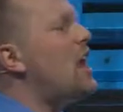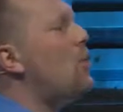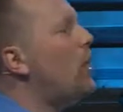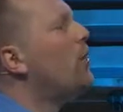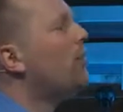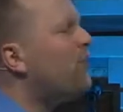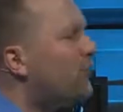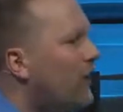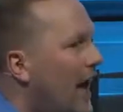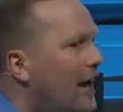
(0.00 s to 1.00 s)
will
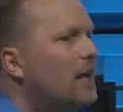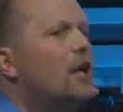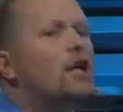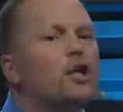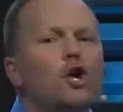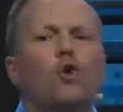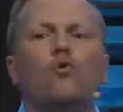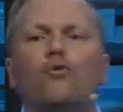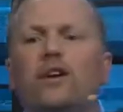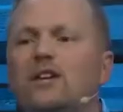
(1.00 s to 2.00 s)
set
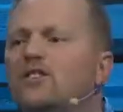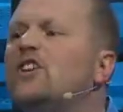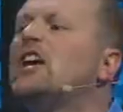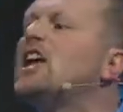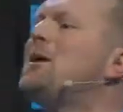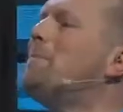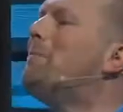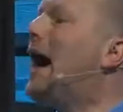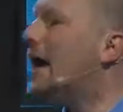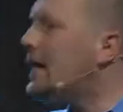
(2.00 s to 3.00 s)
you free. It doesn't say he
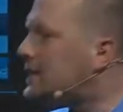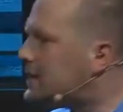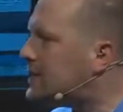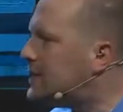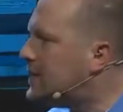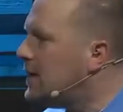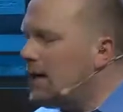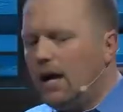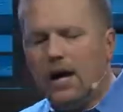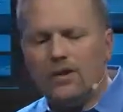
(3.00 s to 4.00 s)
might.
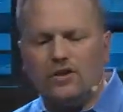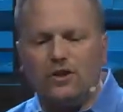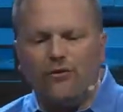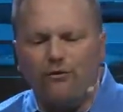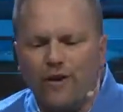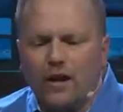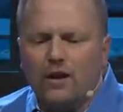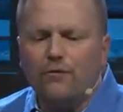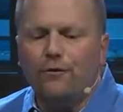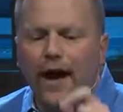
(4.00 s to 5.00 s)
It's a
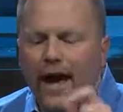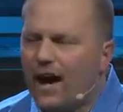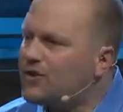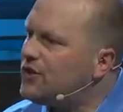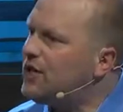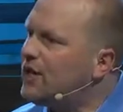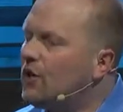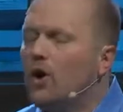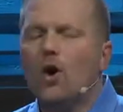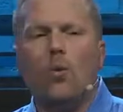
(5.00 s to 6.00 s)
definitive action
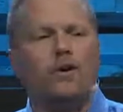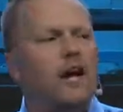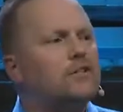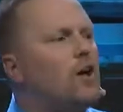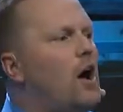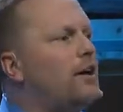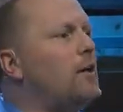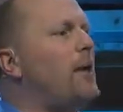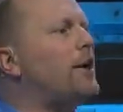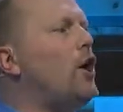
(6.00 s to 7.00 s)
here. We're not talking
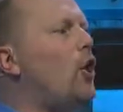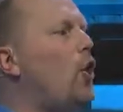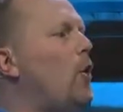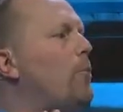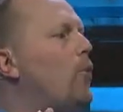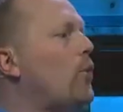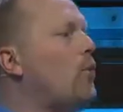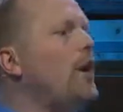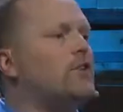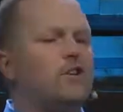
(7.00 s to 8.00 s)
about a hope or a
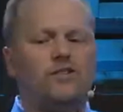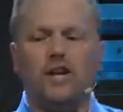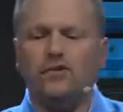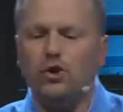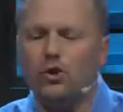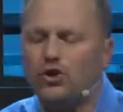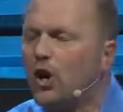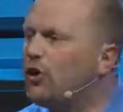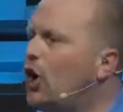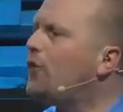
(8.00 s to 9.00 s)
wish. It says, You
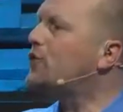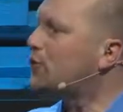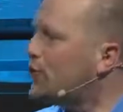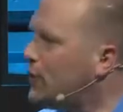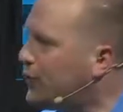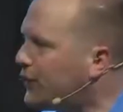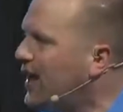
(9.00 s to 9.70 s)
shall know the truth,